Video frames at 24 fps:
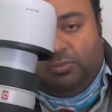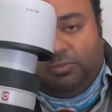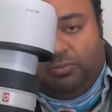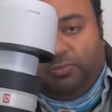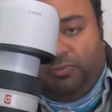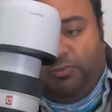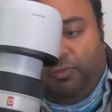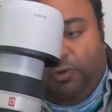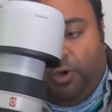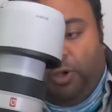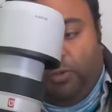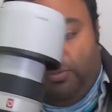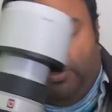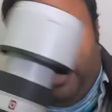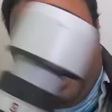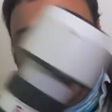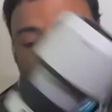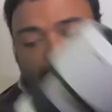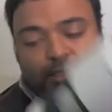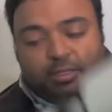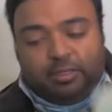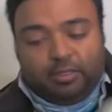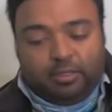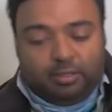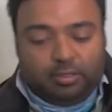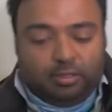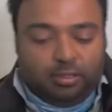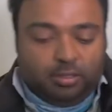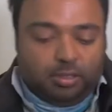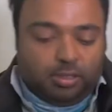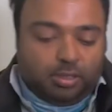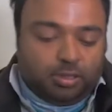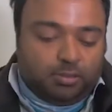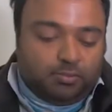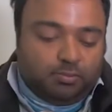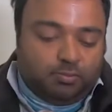fall back
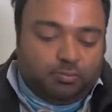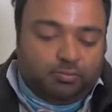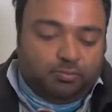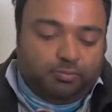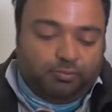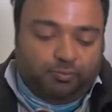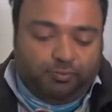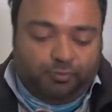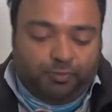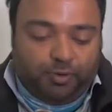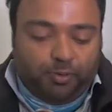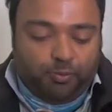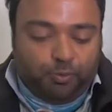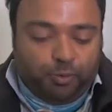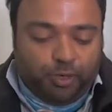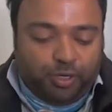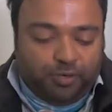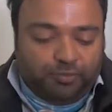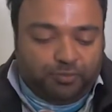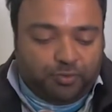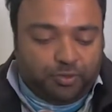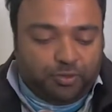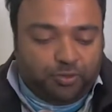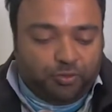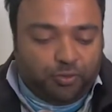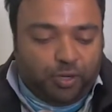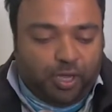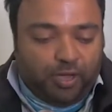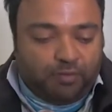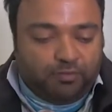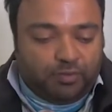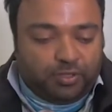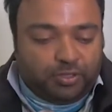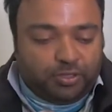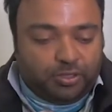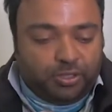from wherever you
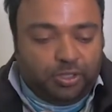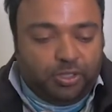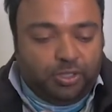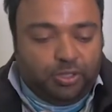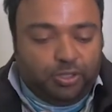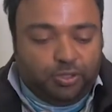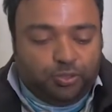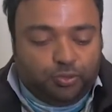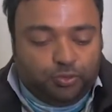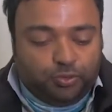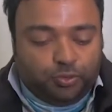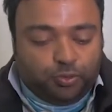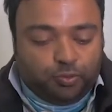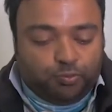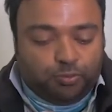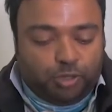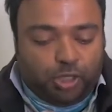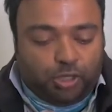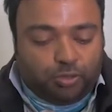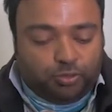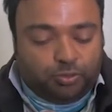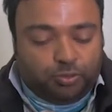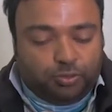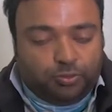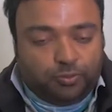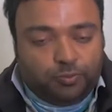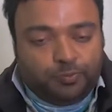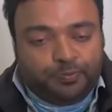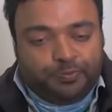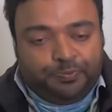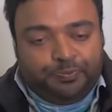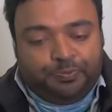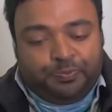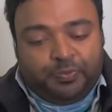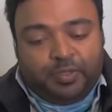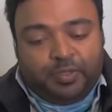have it zoomed out to.
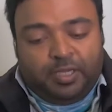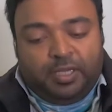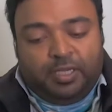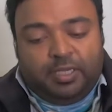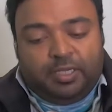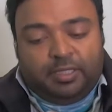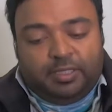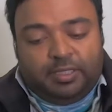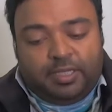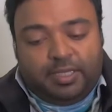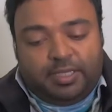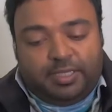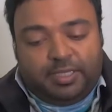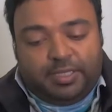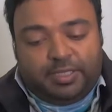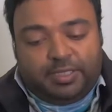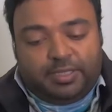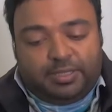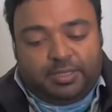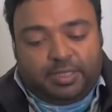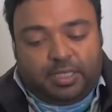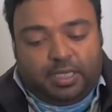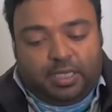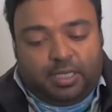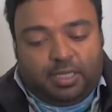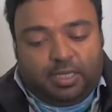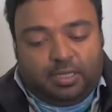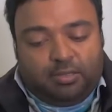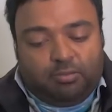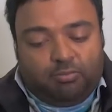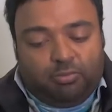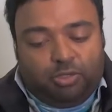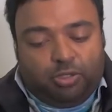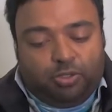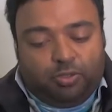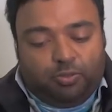This is
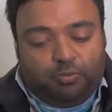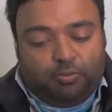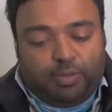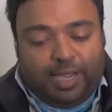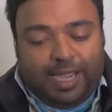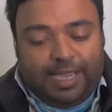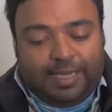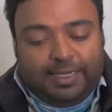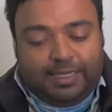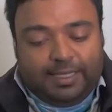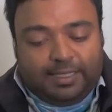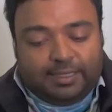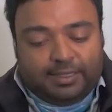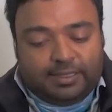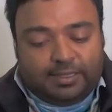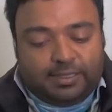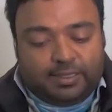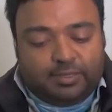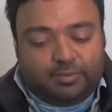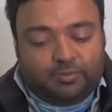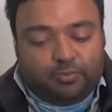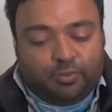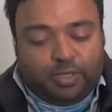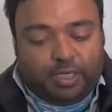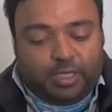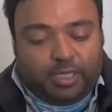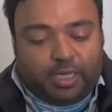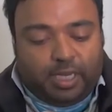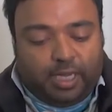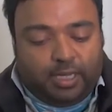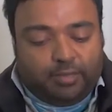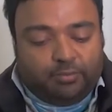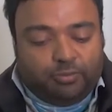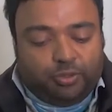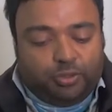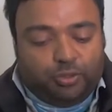my lens when
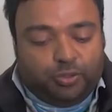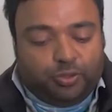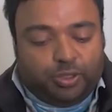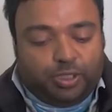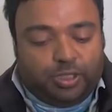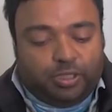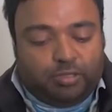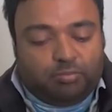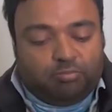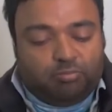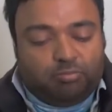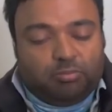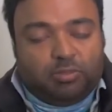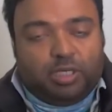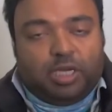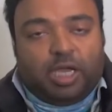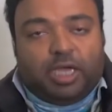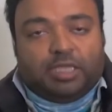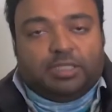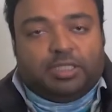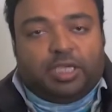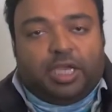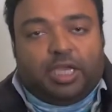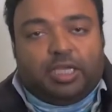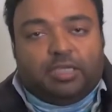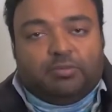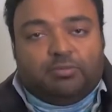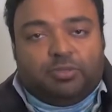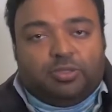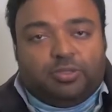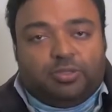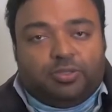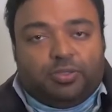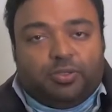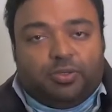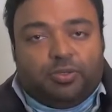I'm shooting larger
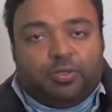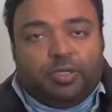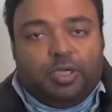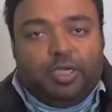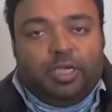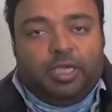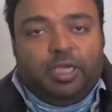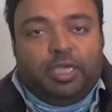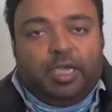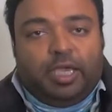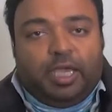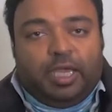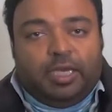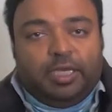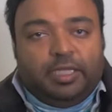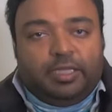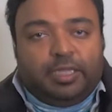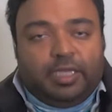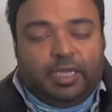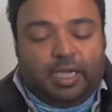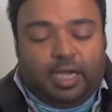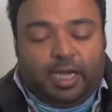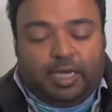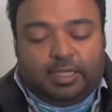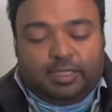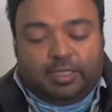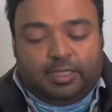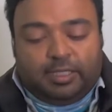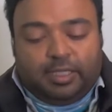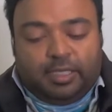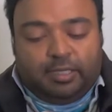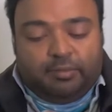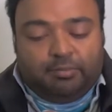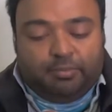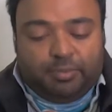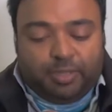animals. So anything other
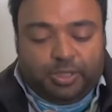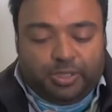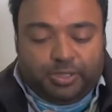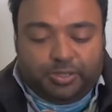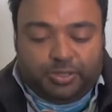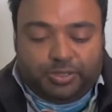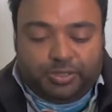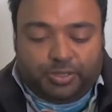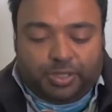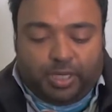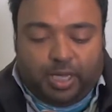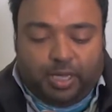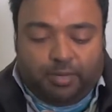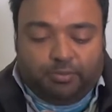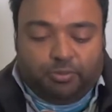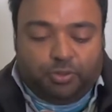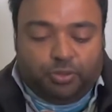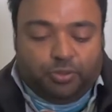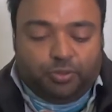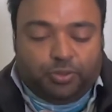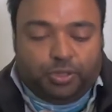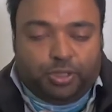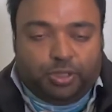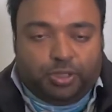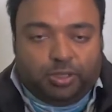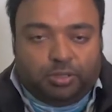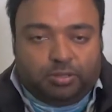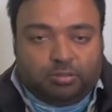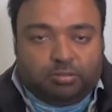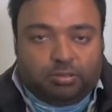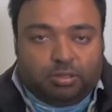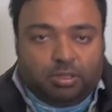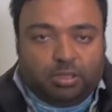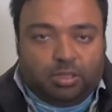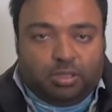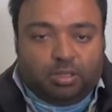than birds, I'm shooting
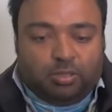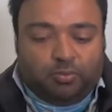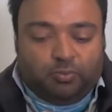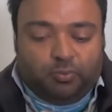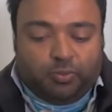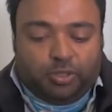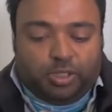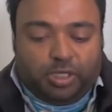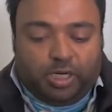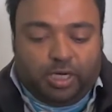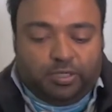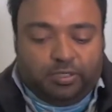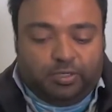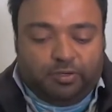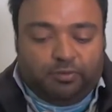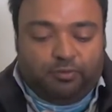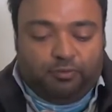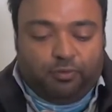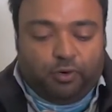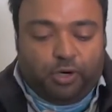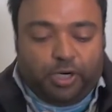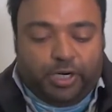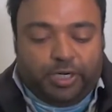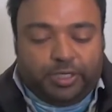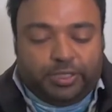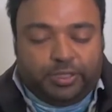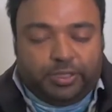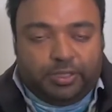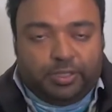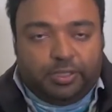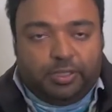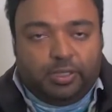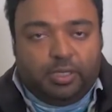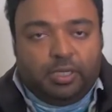with the 100-400